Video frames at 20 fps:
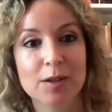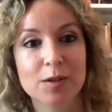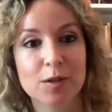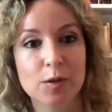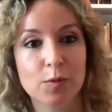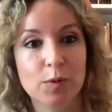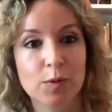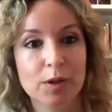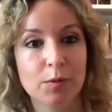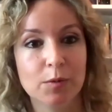So
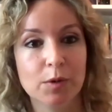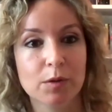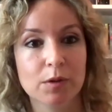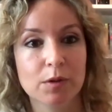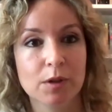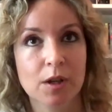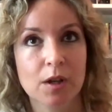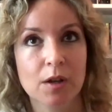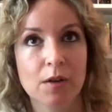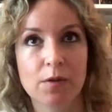we were
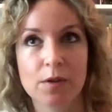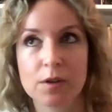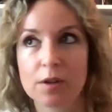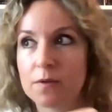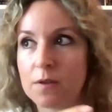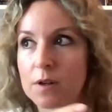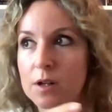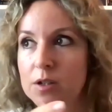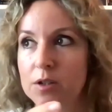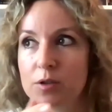for the
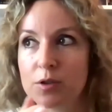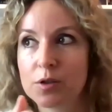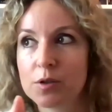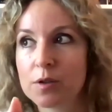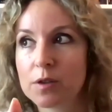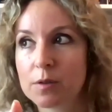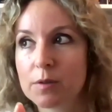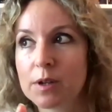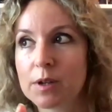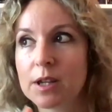first two
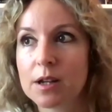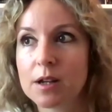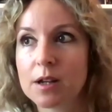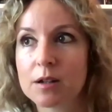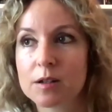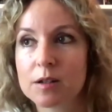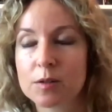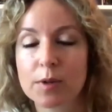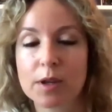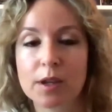three
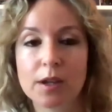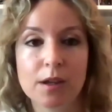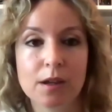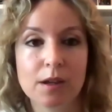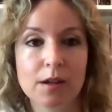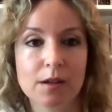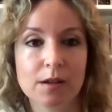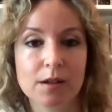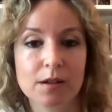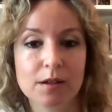years we
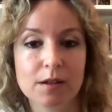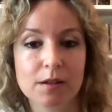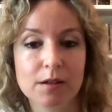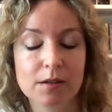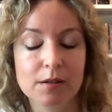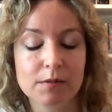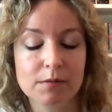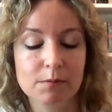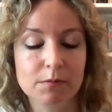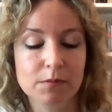uh,